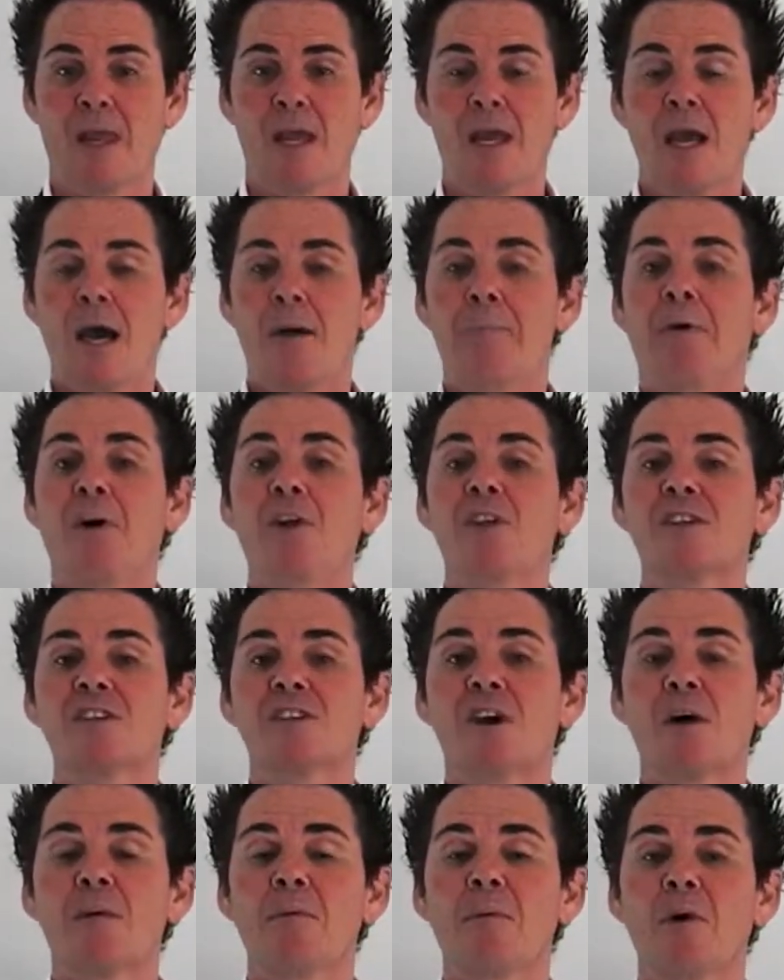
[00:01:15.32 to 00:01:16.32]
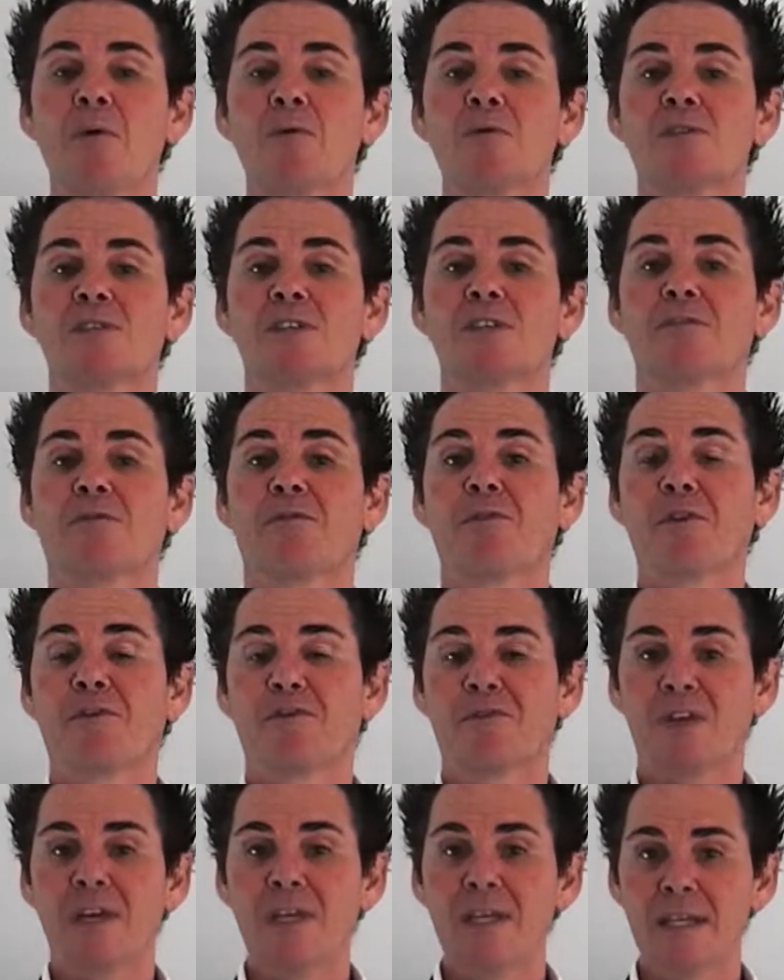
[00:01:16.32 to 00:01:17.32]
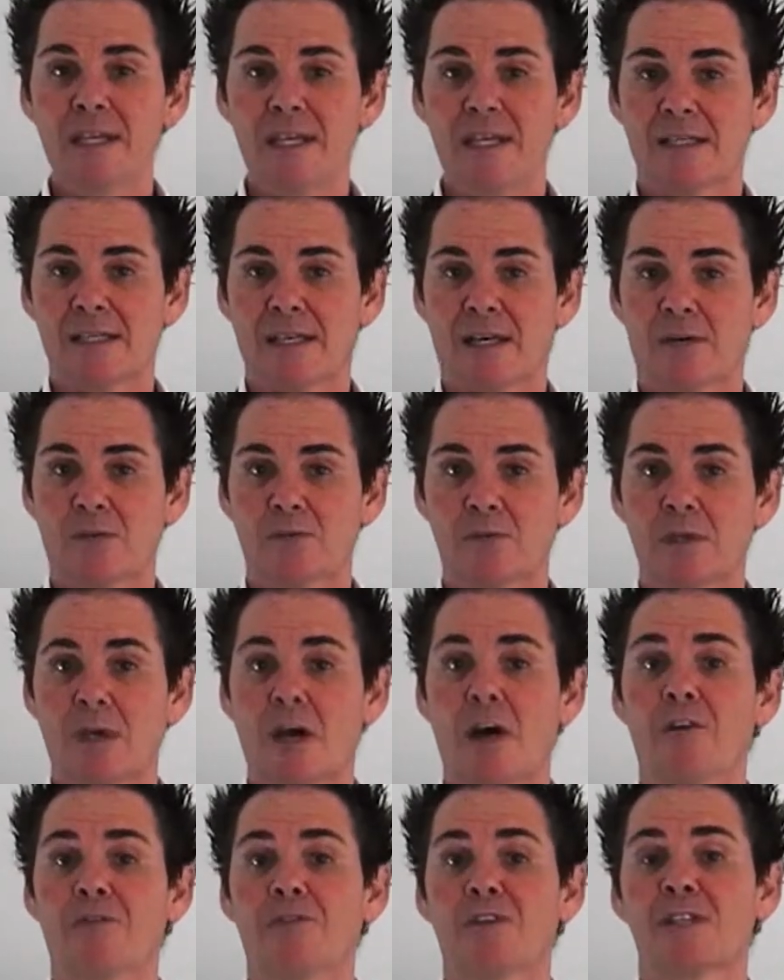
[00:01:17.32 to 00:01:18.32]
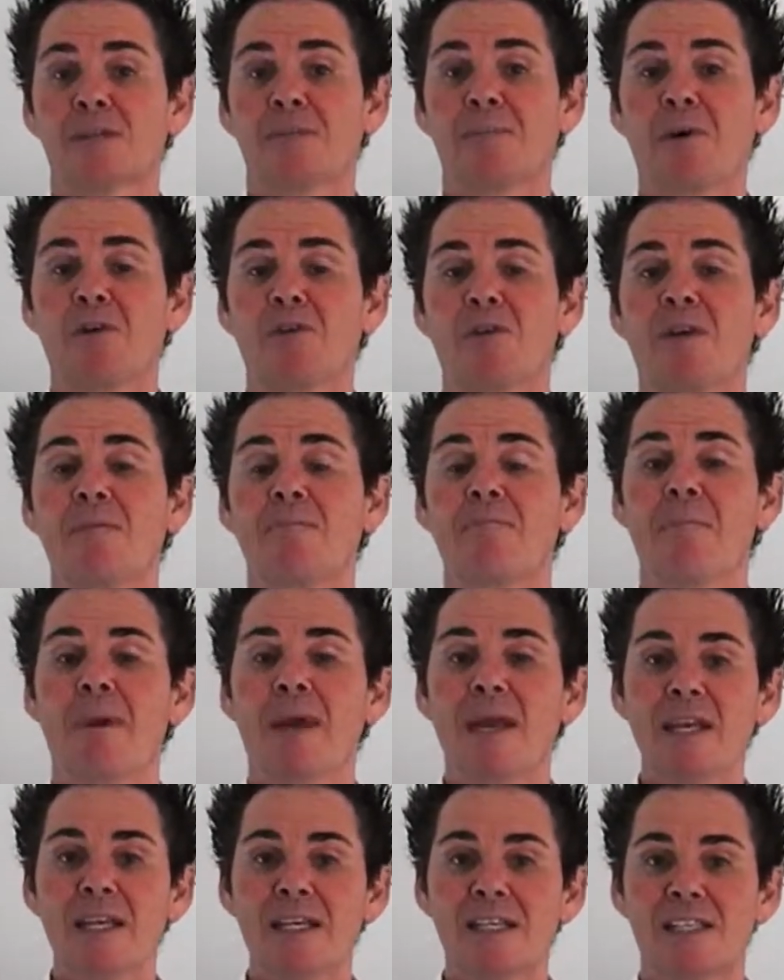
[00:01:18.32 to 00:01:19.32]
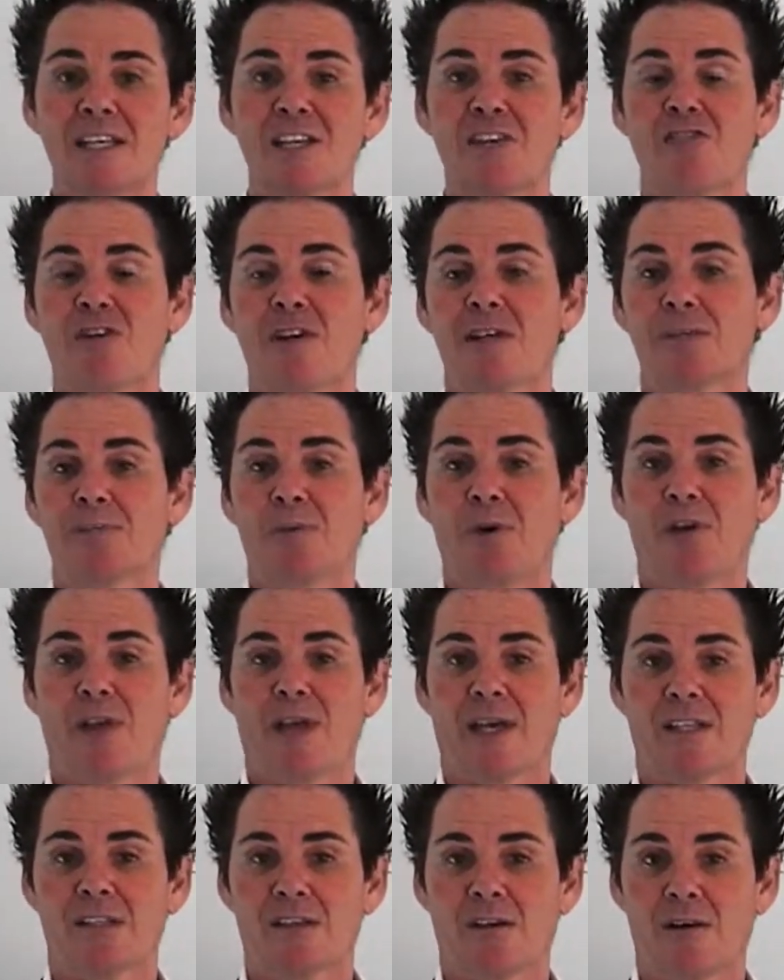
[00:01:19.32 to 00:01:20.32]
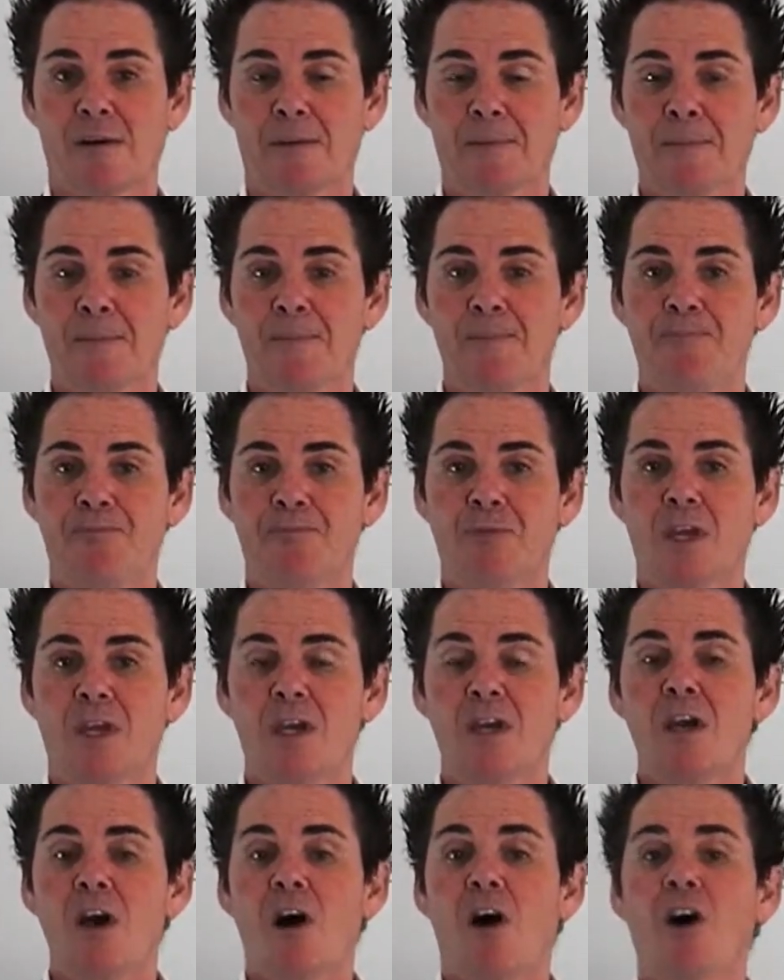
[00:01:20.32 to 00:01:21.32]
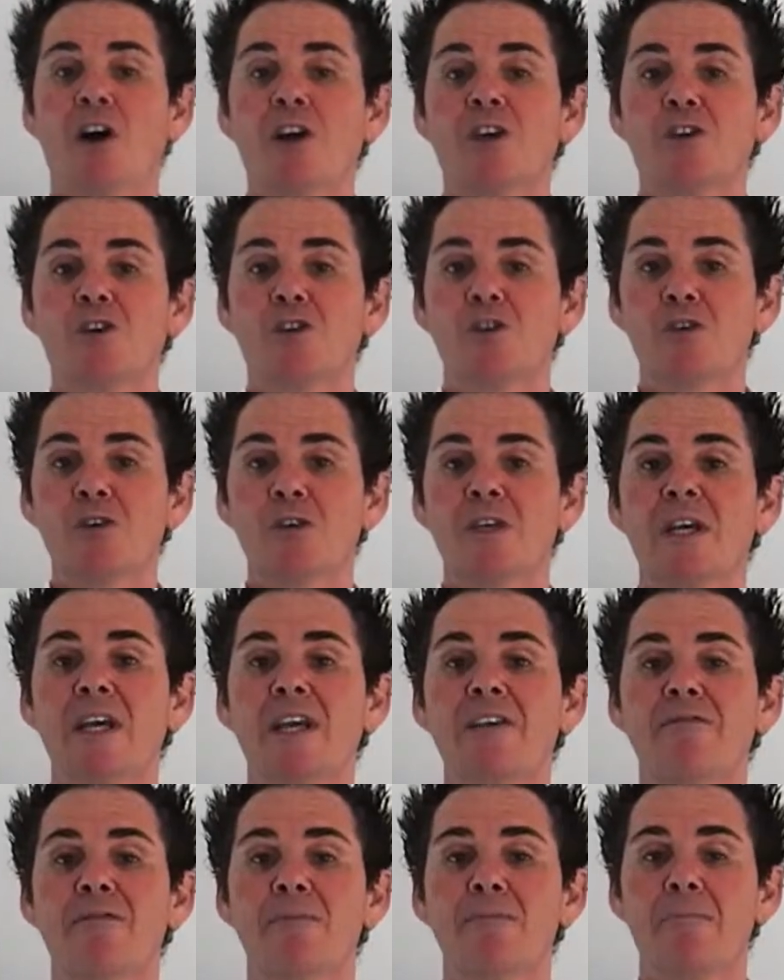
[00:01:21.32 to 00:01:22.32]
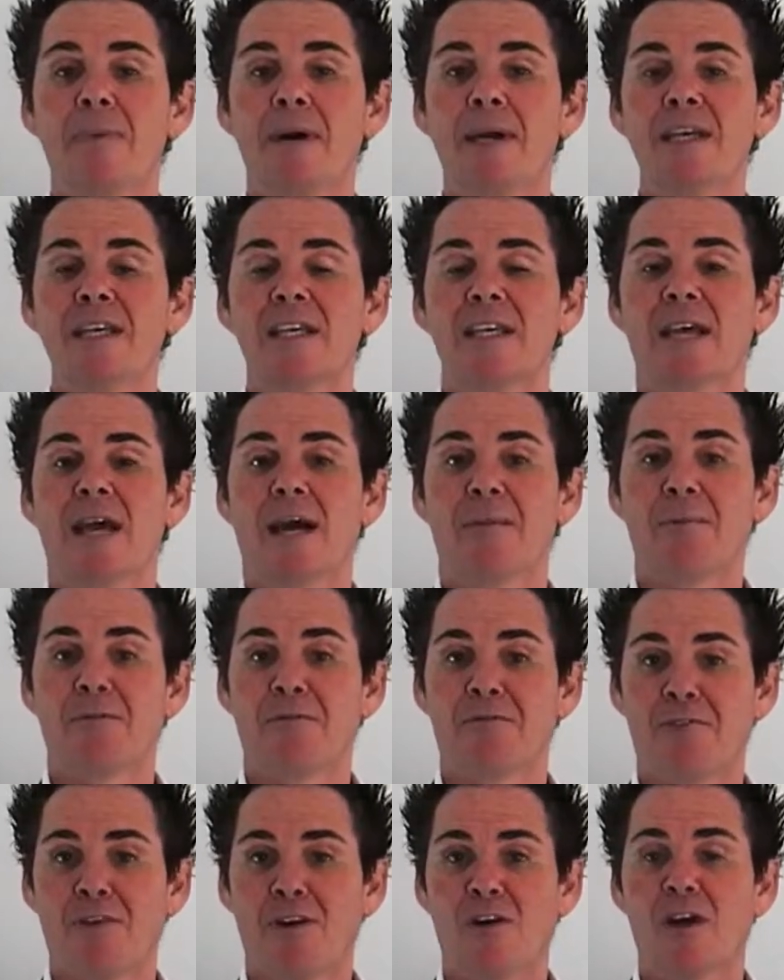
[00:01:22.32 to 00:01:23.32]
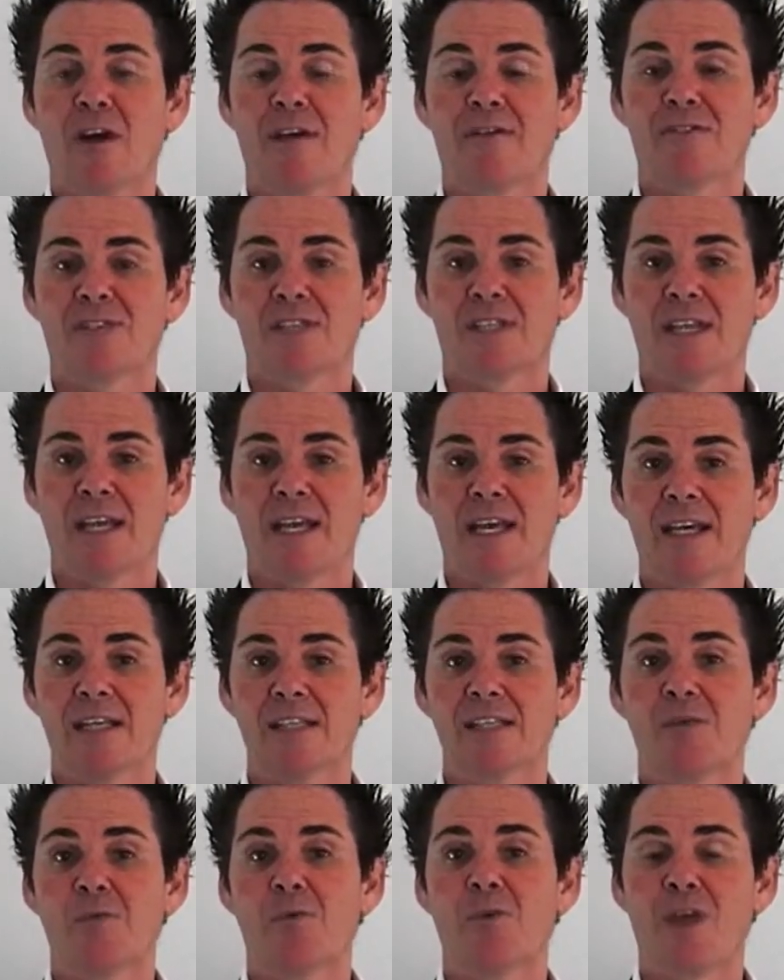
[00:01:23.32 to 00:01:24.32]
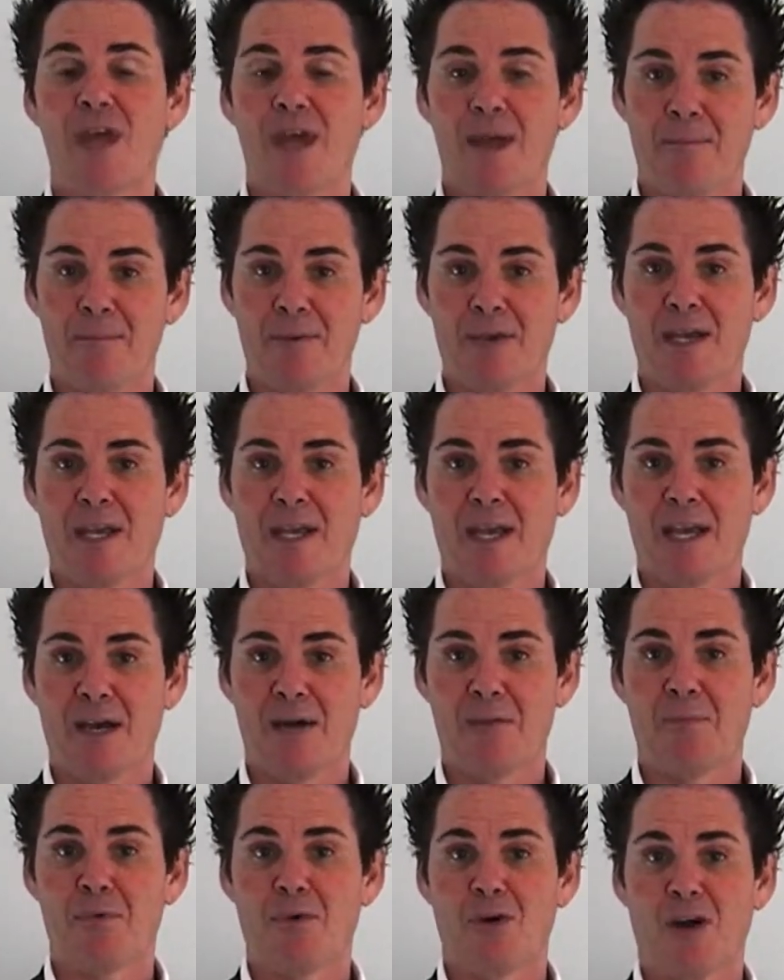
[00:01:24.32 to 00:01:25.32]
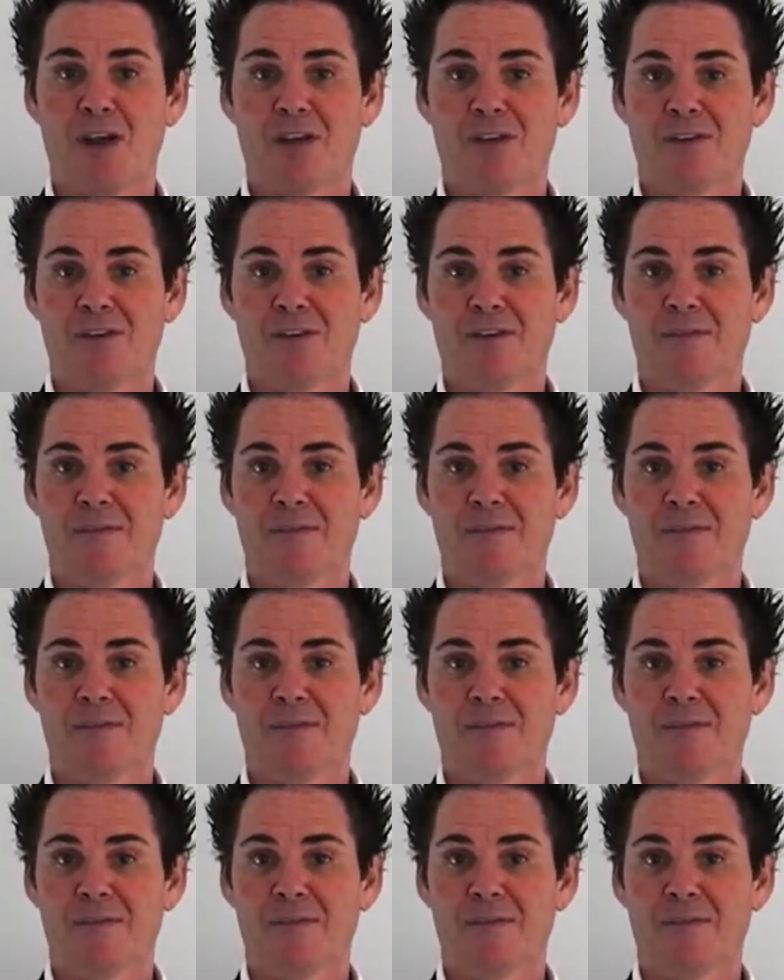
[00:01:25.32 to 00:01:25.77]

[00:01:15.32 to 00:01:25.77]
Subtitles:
And by the time I was just 15 years old, after smoking many cigarettes by that time, I couldn't even make it up a flight of stairs without being out of breath.